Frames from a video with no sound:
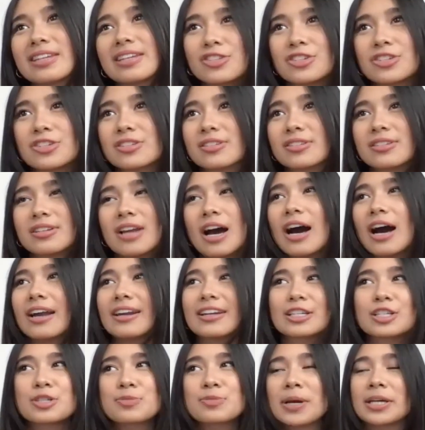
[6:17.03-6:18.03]
just not
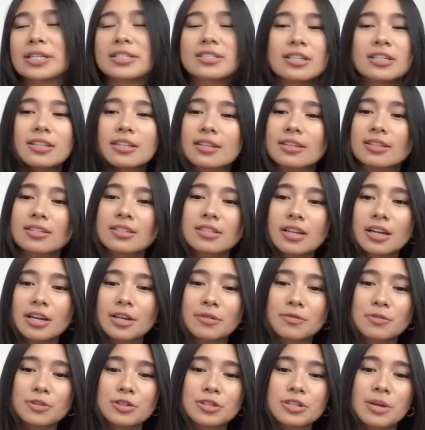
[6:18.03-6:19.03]
expecting this kind
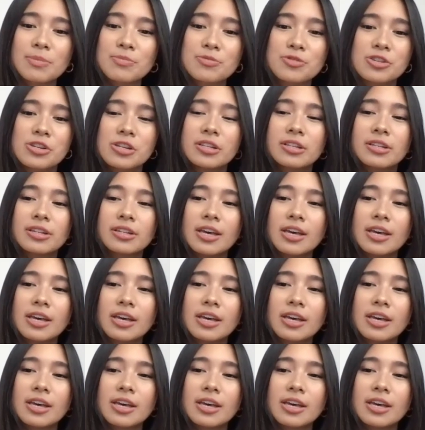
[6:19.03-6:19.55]
of reception,